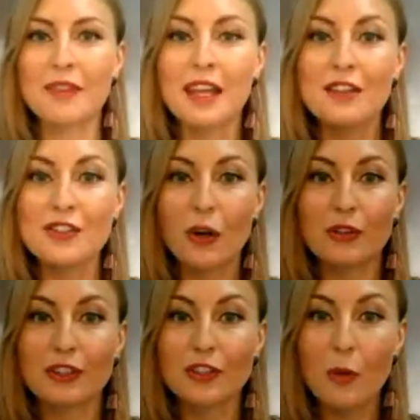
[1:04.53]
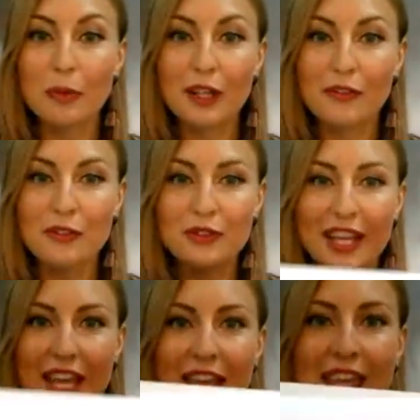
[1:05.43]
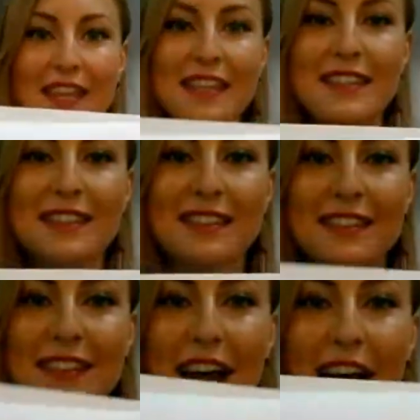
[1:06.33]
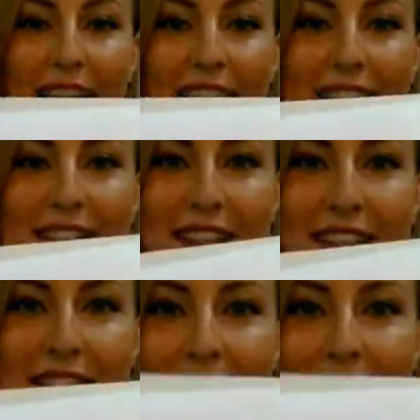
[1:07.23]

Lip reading: So the topic of today is 90